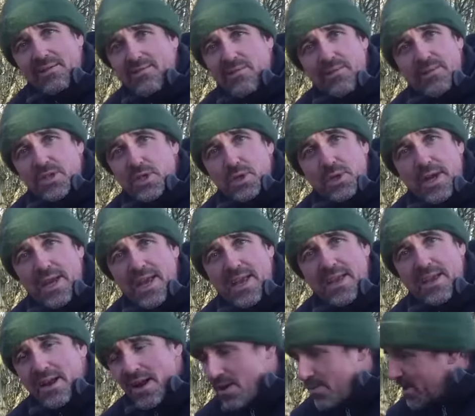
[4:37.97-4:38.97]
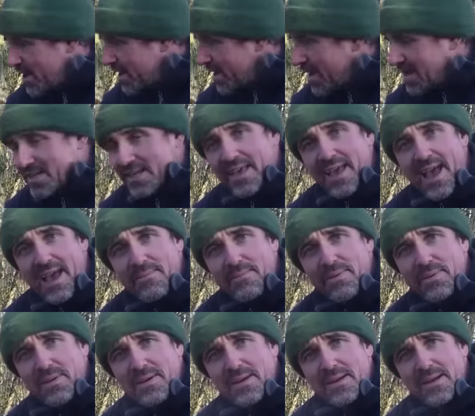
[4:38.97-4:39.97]
from a tree, you know, when I get to camp.
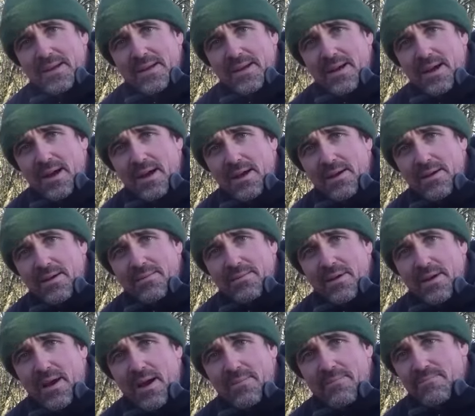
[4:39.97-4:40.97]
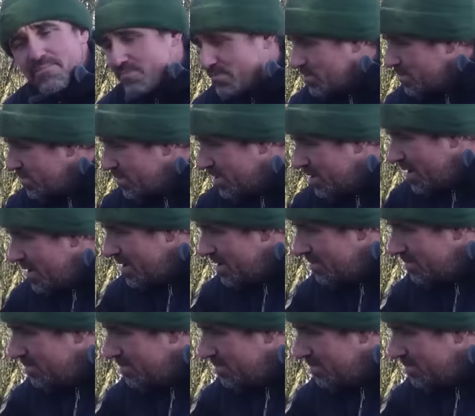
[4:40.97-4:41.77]
And